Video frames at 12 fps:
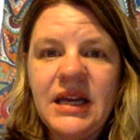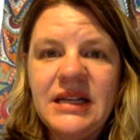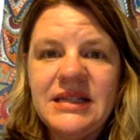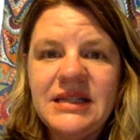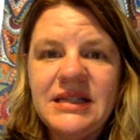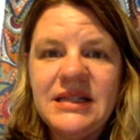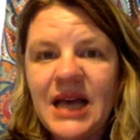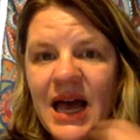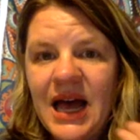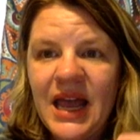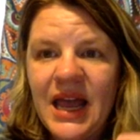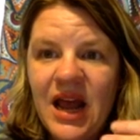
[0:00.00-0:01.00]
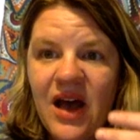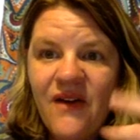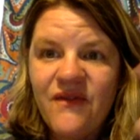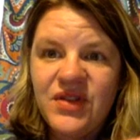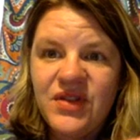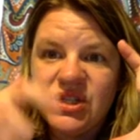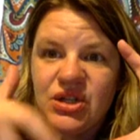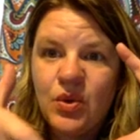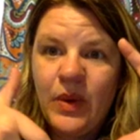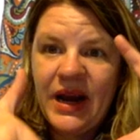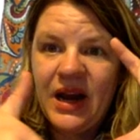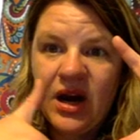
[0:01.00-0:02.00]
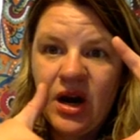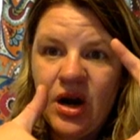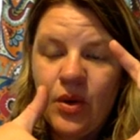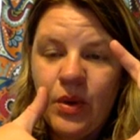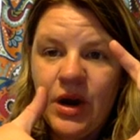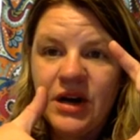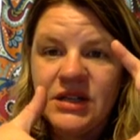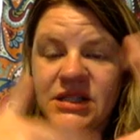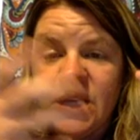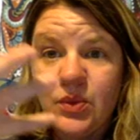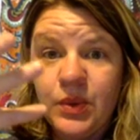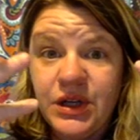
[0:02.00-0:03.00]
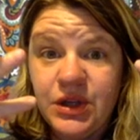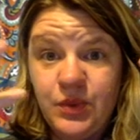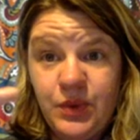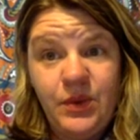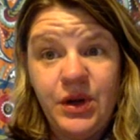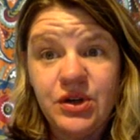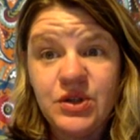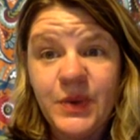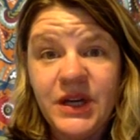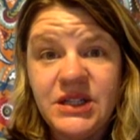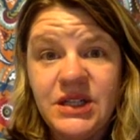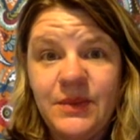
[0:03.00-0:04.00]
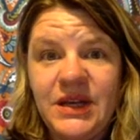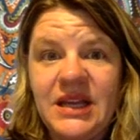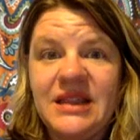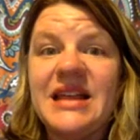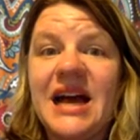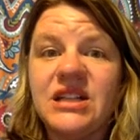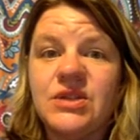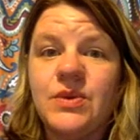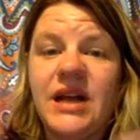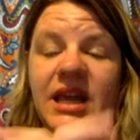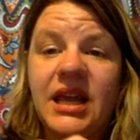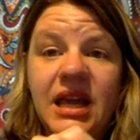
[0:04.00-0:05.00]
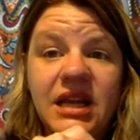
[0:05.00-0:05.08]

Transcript: inside of the square where it's like, what do you want your sprite to be? That's when I can get